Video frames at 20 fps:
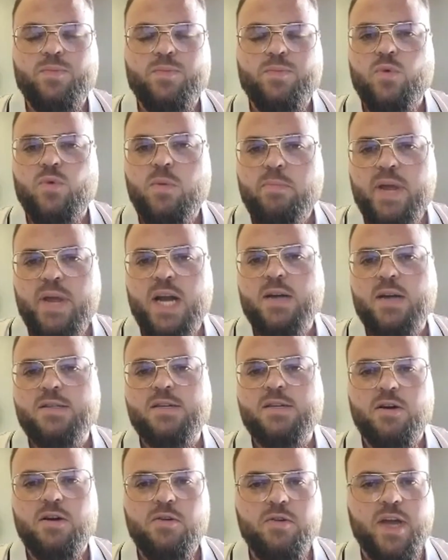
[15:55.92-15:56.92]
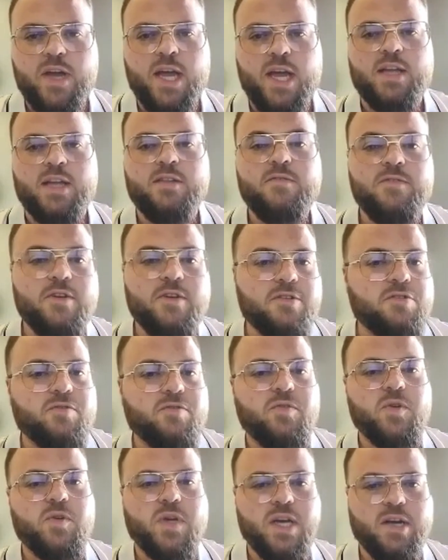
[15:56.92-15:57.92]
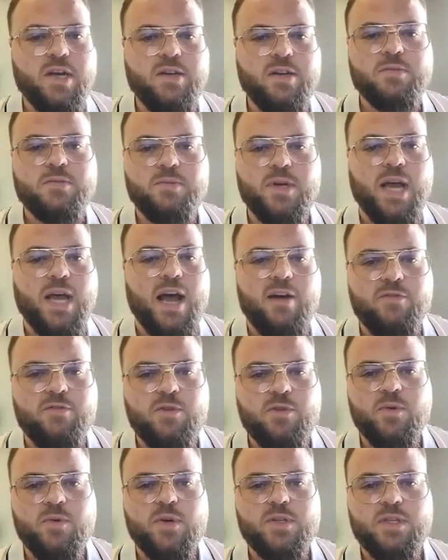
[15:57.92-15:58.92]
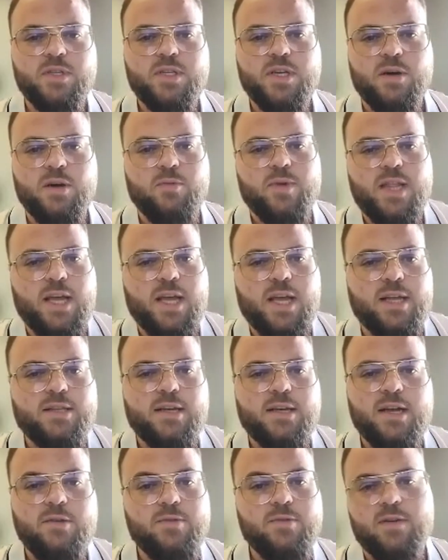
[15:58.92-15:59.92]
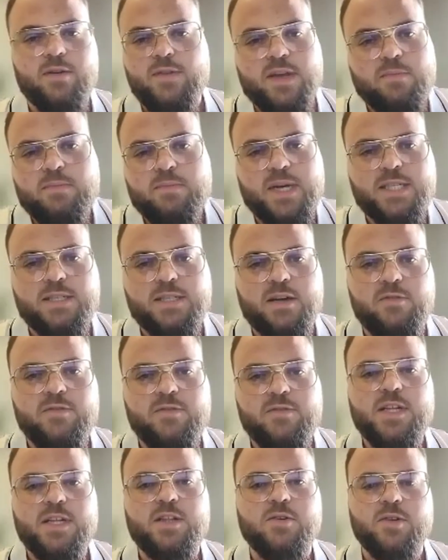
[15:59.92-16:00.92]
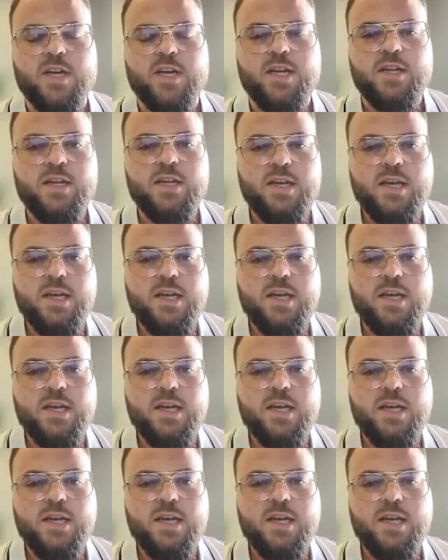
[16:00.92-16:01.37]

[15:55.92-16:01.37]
Repairs are okay in the first few years, but afterwards, we like to get rid of it, myself included,